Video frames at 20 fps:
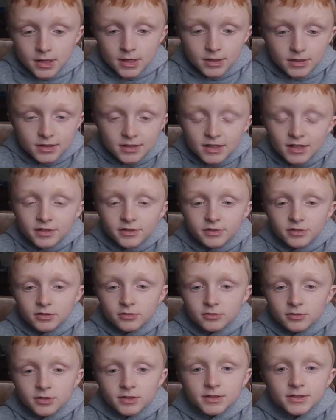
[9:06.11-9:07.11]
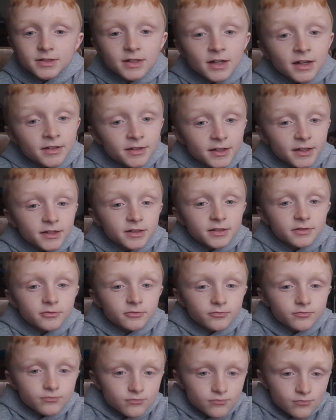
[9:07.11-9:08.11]
It's not like
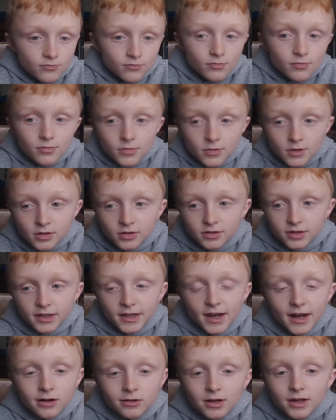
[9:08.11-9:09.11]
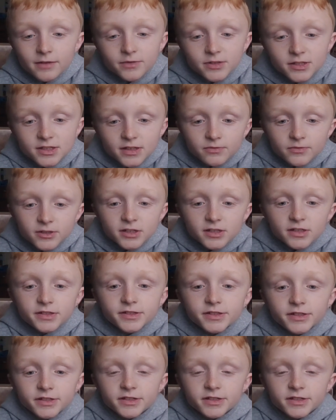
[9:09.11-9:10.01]
how heavy something is.